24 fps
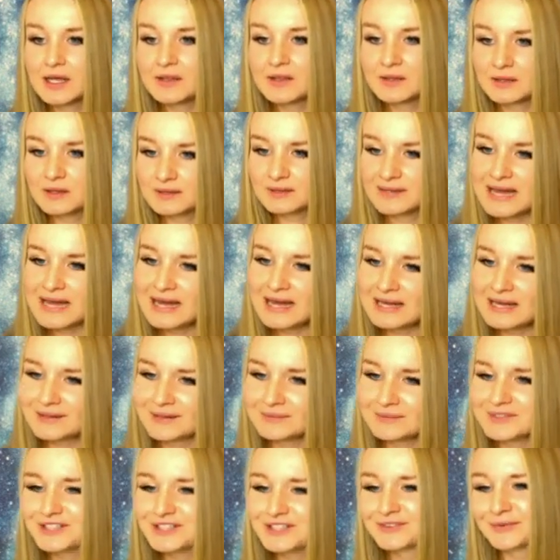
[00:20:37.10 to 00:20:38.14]
yeah, and
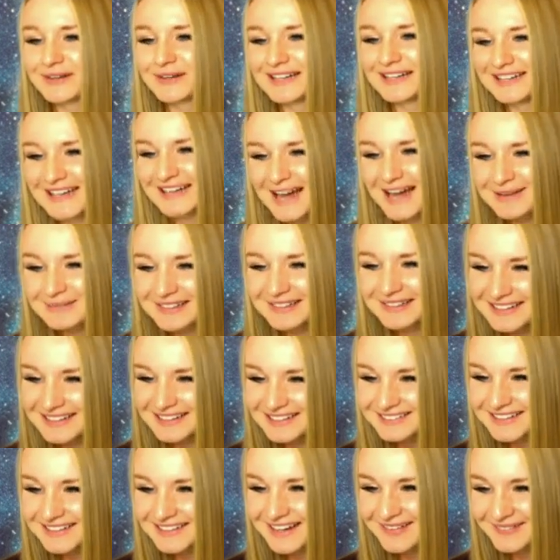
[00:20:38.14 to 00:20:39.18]
I'm just reading Emily
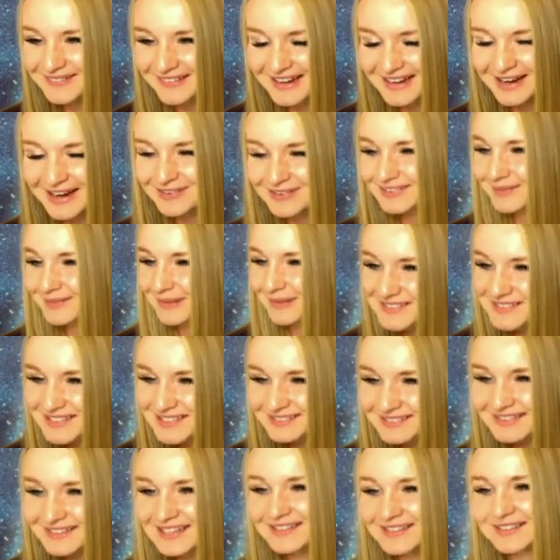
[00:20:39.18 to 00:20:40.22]
as I was about to
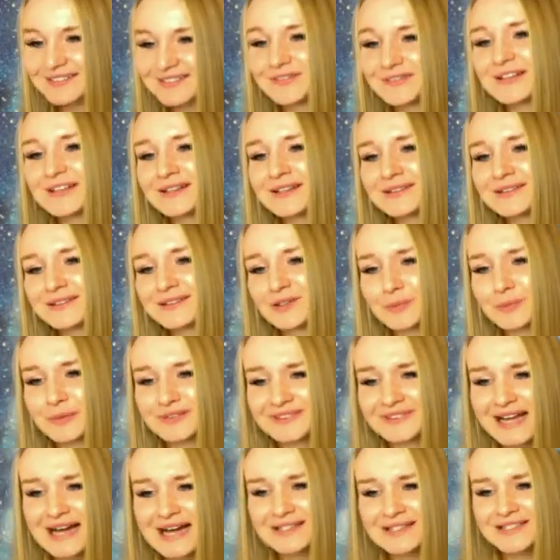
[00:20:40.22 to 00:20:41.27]
say this, feeling super
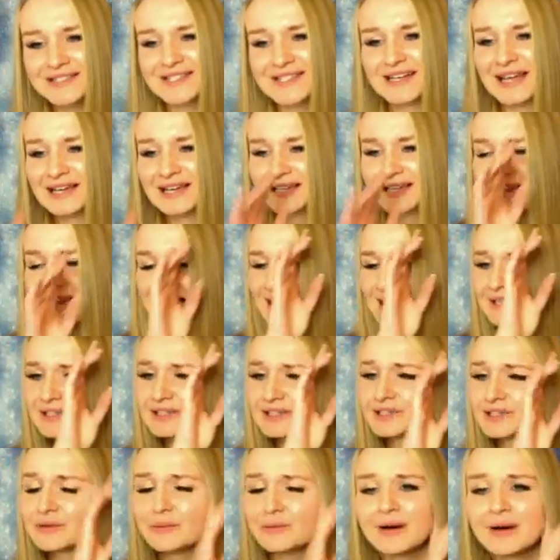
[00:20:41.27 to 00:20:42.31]
sad today. Yeah, you
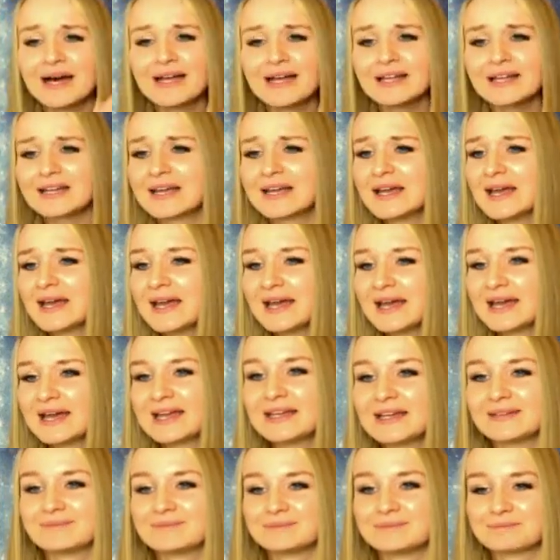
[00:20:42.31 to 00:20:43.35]
know what?
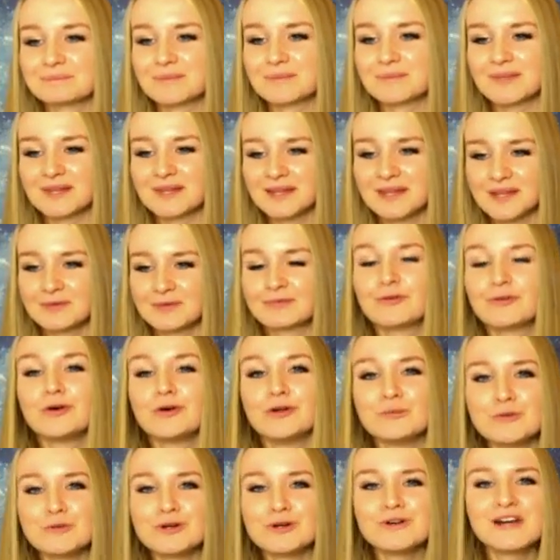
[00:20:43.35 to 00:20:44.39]

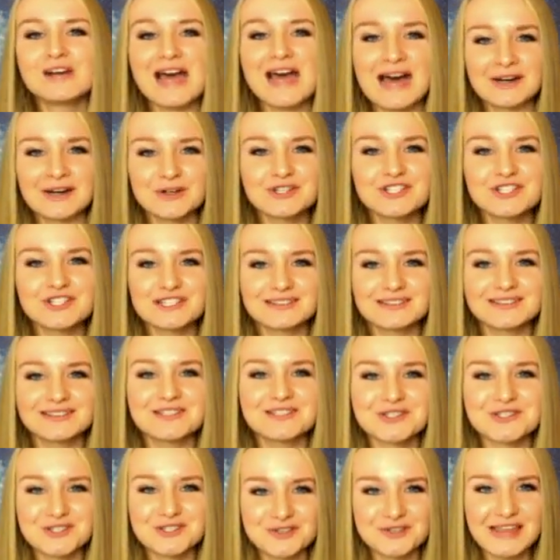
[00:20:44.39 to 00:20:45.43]
Full moon energies can
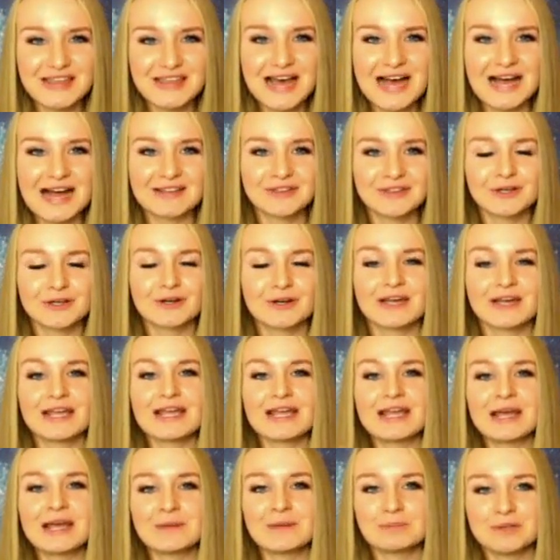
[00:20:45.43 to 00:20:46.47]
do that. They're
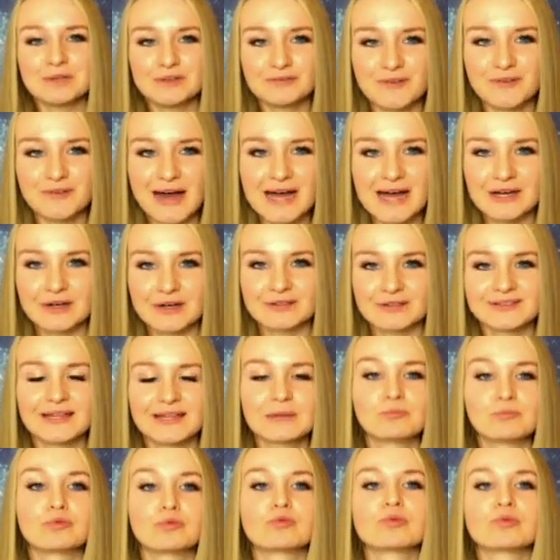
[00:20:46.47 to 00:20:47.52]
amplifiers.
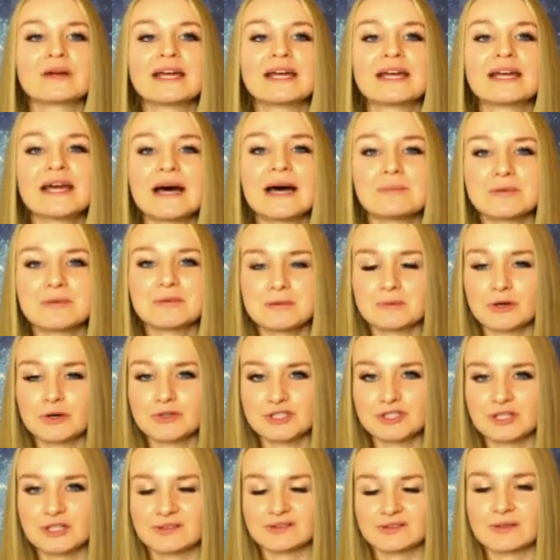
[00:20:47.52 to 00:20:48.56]
They bring up
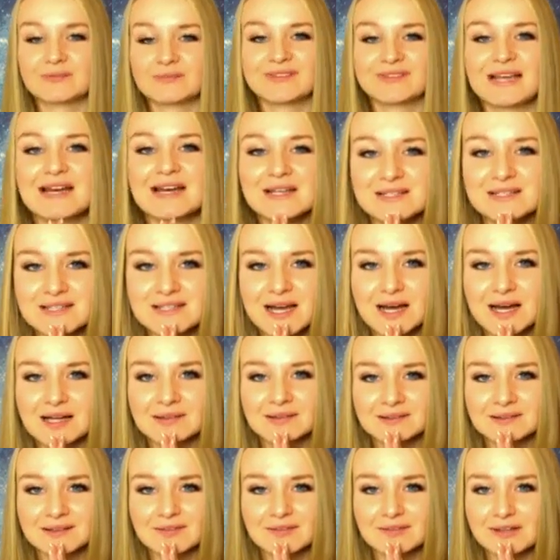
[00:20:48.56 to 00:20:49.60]
emotions. So I'm sending
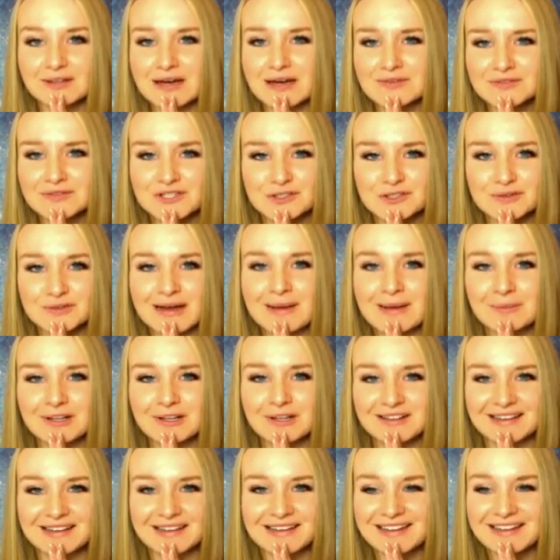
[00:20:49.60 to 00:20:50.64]
tons of love to you,
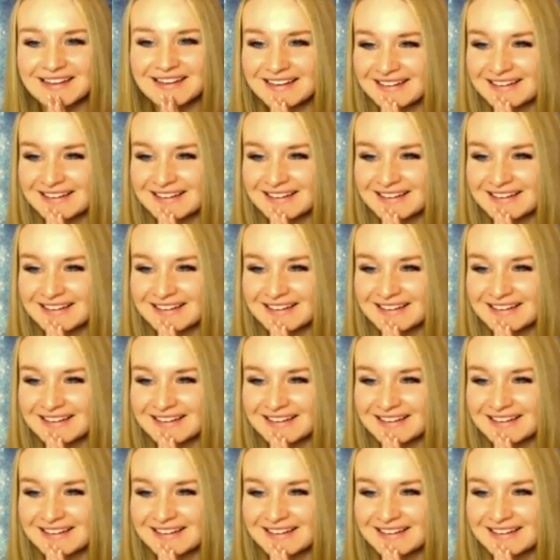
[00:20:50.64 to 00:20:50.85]
Emily,